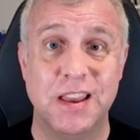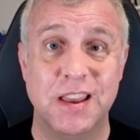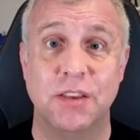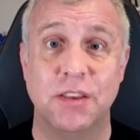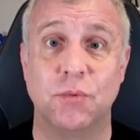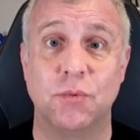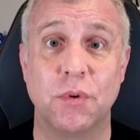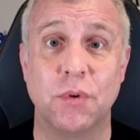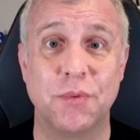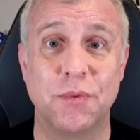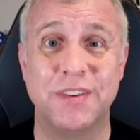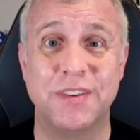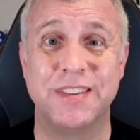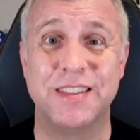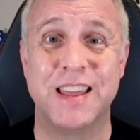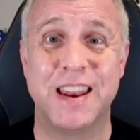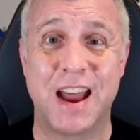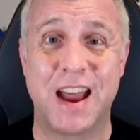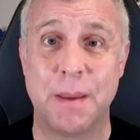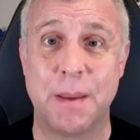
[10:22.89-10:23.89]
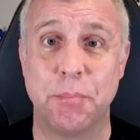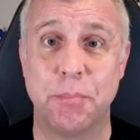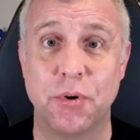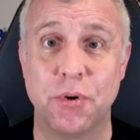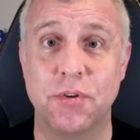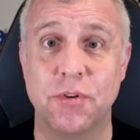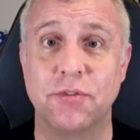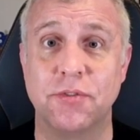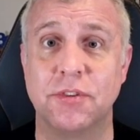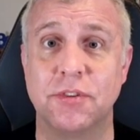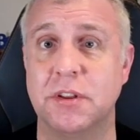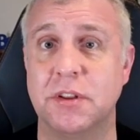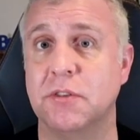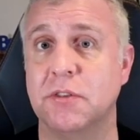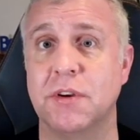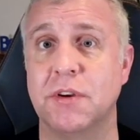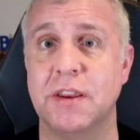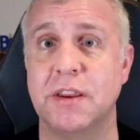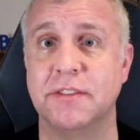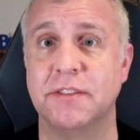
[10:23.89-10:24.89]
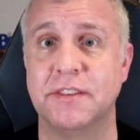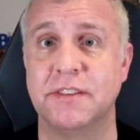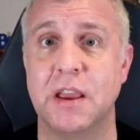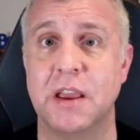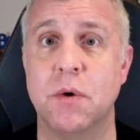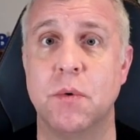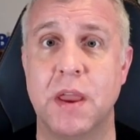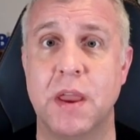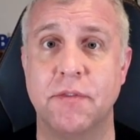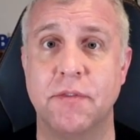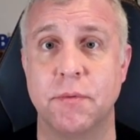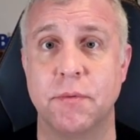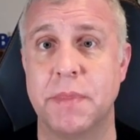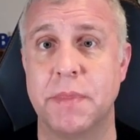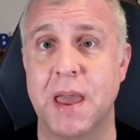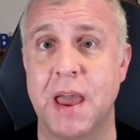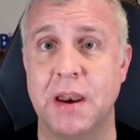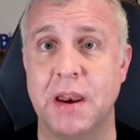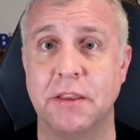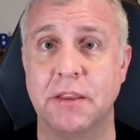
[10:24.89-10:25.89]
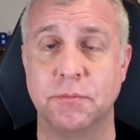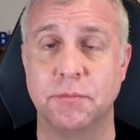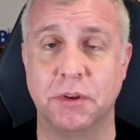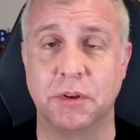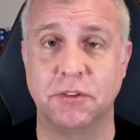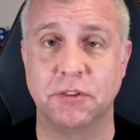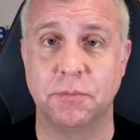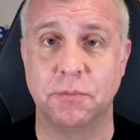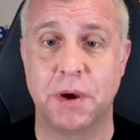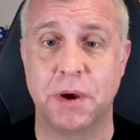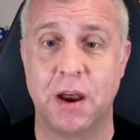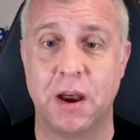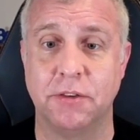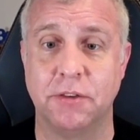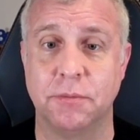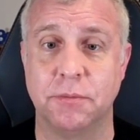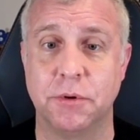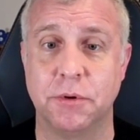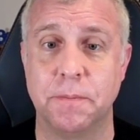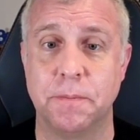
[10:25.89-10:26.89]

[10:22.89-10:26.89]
is one reason that I personally try to stay away from that as much as possible.